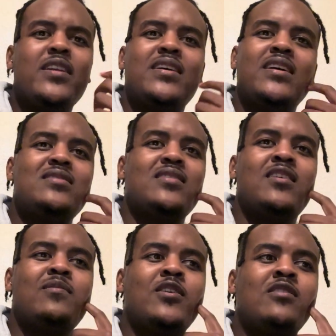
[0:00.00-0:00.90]
day
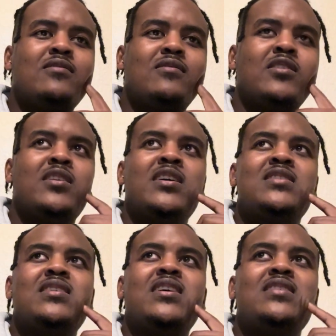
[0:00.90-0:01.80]
today, man. Great day
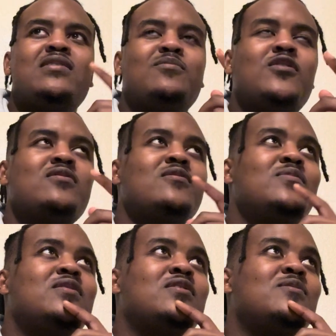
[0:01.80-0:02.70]
today. Tomorrow's gonna
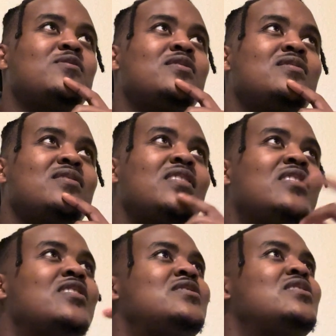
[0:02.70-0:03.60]
be Christmas in
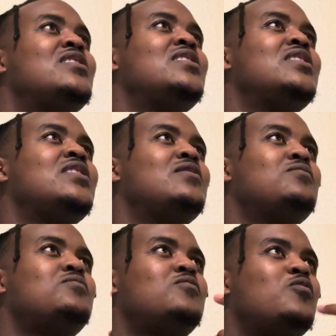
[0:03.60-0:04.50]
literally
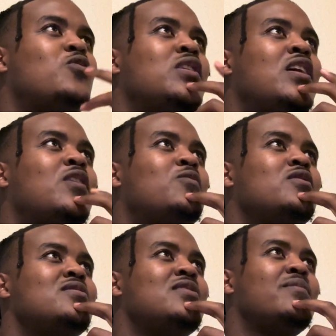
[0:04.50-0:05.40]
1 hour
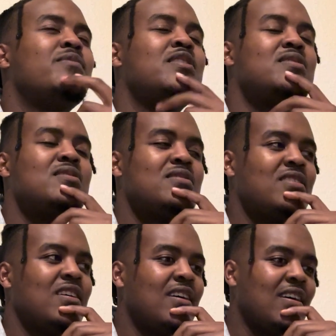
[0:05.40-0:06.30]
and 10 minutes.
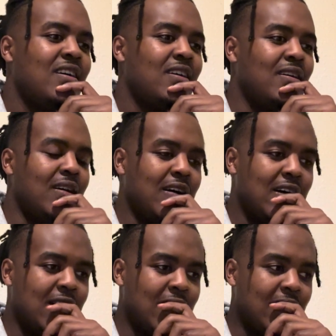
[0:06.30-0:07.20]

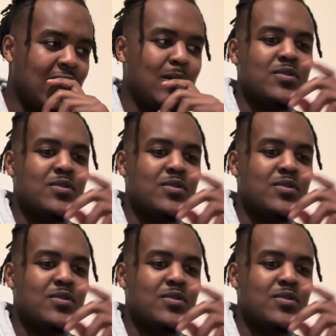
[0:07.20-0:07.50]
And I'm